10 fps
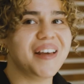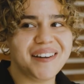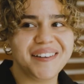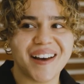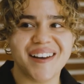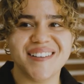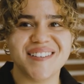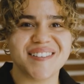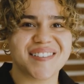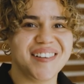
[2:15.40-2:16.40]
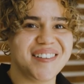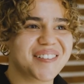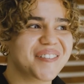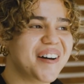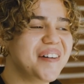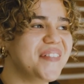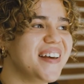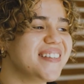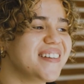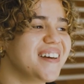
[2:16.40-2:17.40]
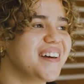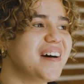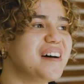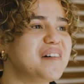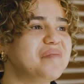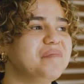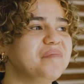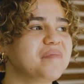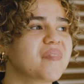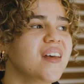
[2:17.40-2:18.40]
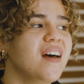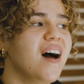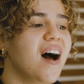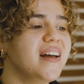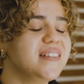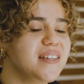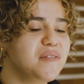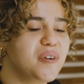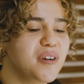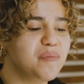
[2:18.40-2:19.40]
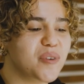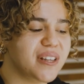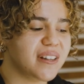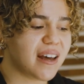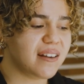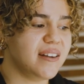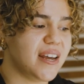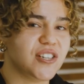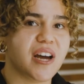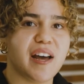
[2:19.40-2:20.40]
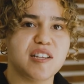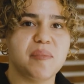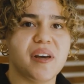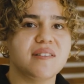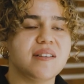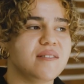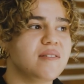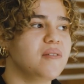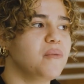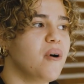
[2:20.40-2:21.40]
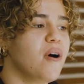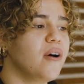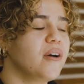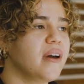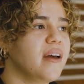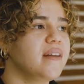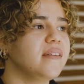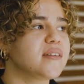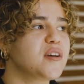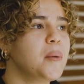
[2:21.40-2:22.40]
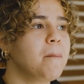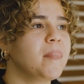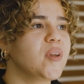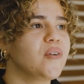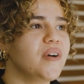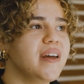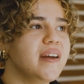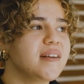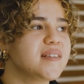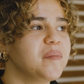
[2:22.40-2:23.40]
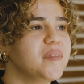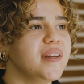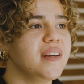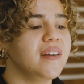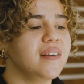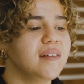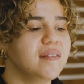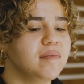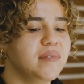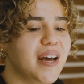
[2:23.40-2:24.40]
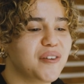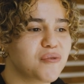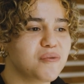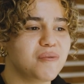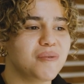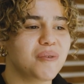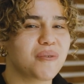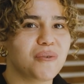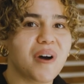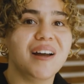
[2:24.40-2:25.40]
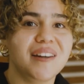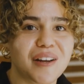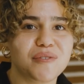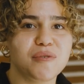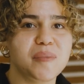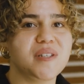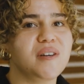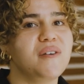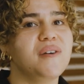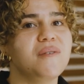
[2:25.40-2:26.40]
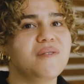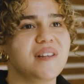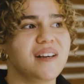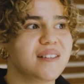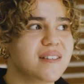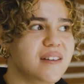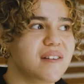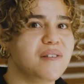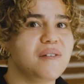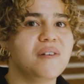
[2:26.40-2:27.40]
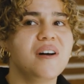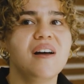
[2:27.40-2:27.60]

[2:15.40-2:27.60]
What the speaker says: Eden Gardens is quite amazing. I did want to bring that nature aspect into the work, and creating something natural through unnatural materials like steel